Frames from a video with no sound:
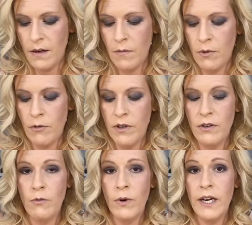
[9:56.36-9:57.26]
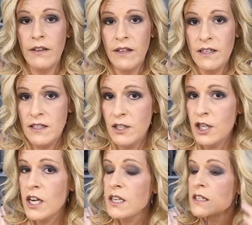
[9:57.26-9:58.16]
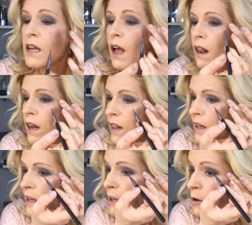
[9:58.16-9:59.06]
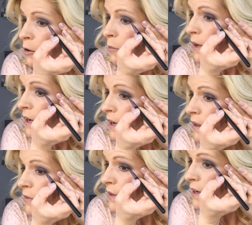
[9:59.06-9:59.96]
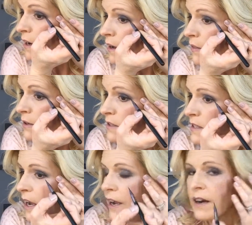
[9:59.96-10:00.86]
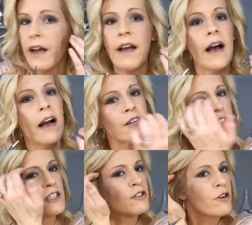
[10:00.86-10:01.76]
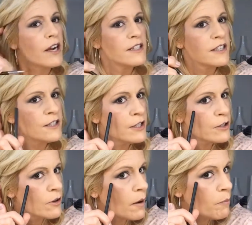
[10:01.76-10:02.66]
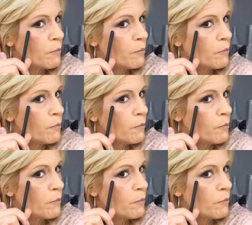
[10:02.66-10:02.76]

I'm going to wing this just a little bit. The other side, I actually tried to do a